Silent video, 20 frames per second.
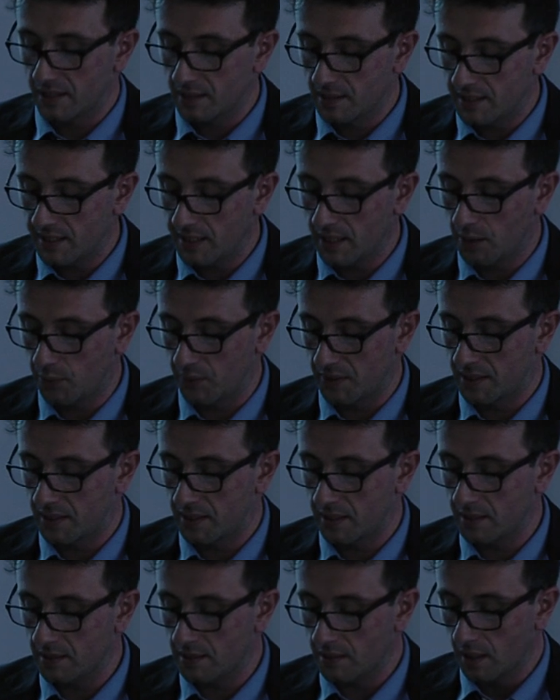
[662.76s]
in
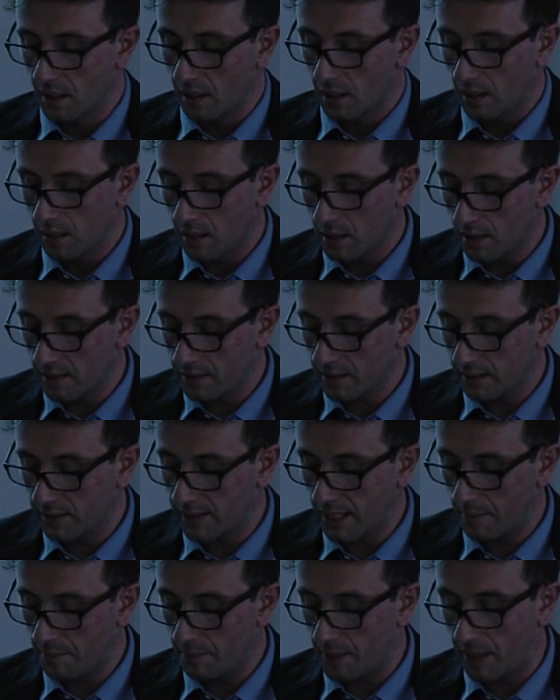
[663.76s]
sequences, learning
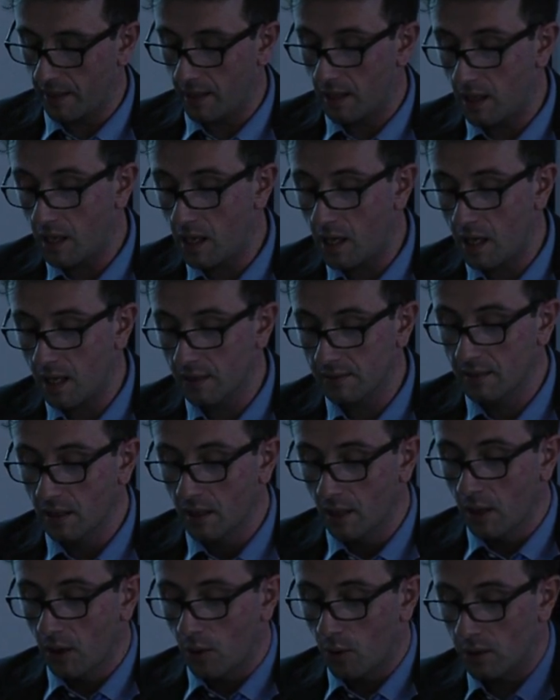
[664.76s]
them by heart,
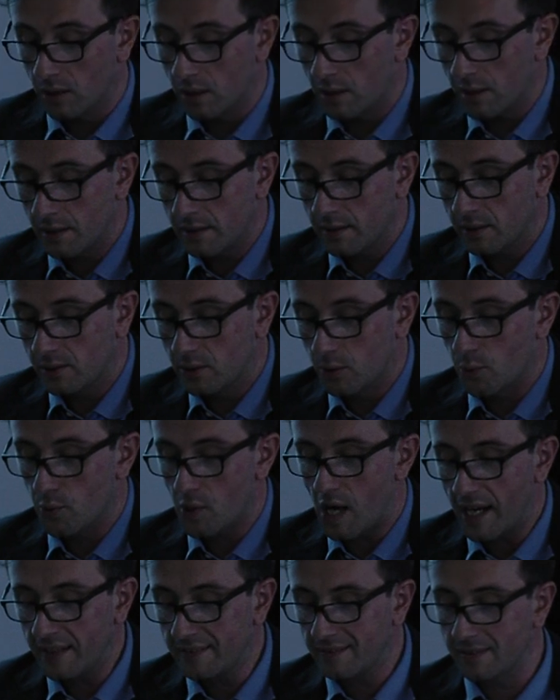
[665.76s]
or learning to
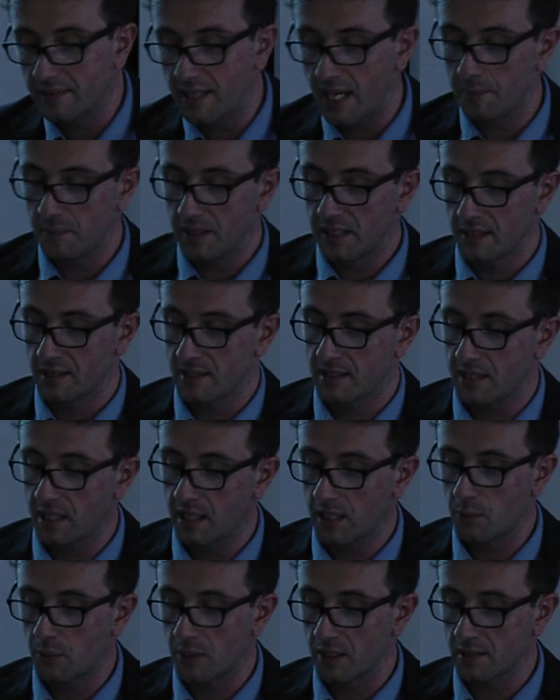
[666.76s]
write them in a
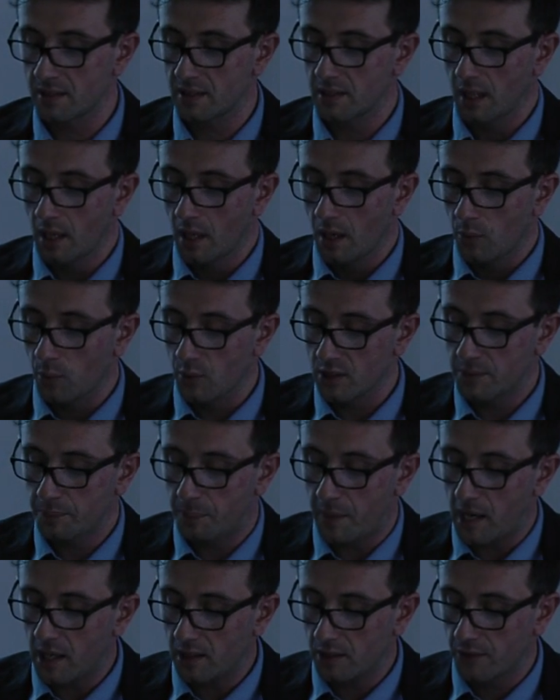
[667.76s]
sequence was
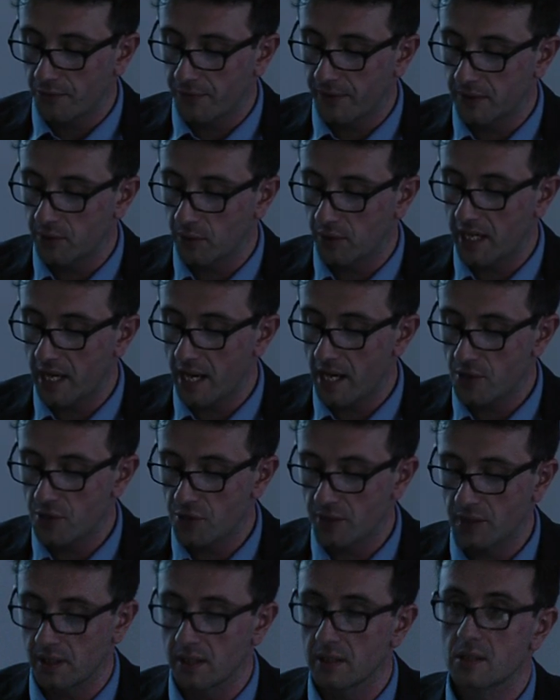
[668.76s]
part of
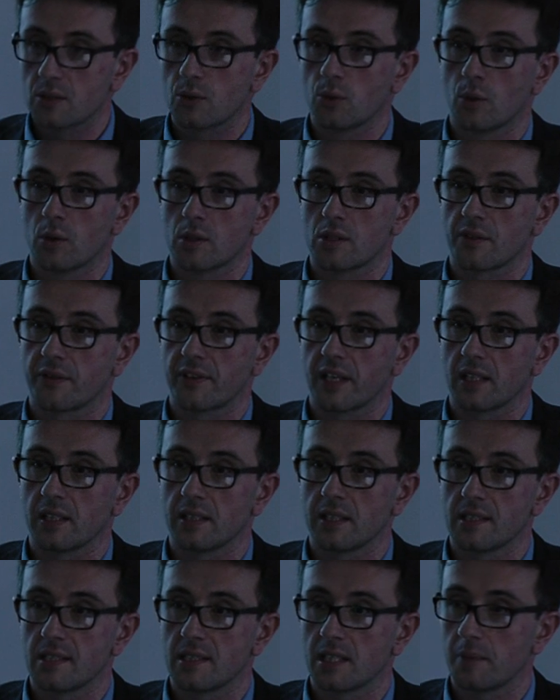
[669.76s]
education in schools of
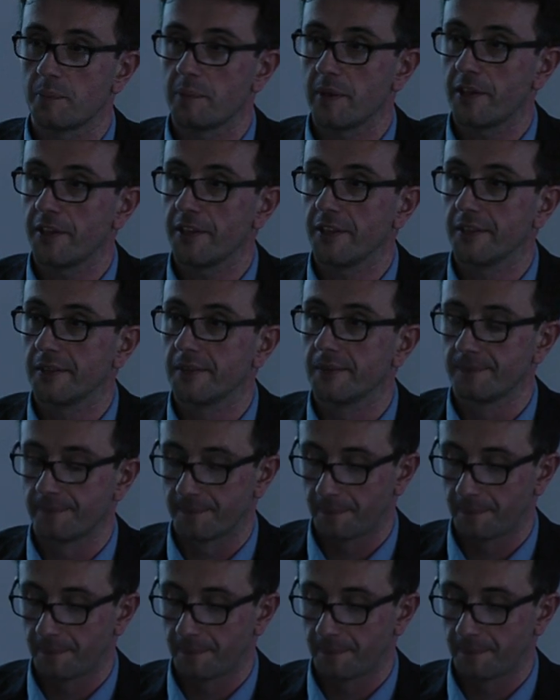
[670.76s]
Hellenistic period.